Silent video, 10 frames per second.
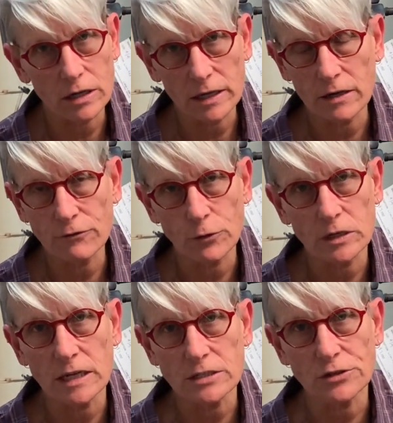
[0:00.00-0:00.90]
to get a
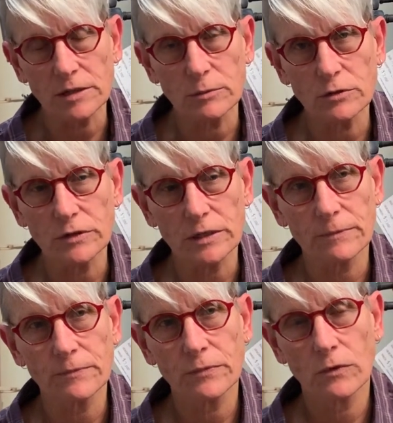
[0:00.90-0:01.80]
forte string moving.
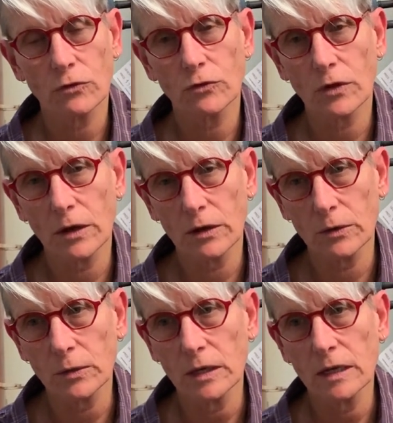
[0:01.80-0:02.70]

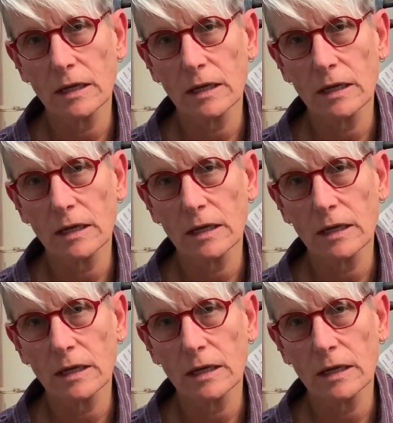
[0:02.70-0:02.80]
So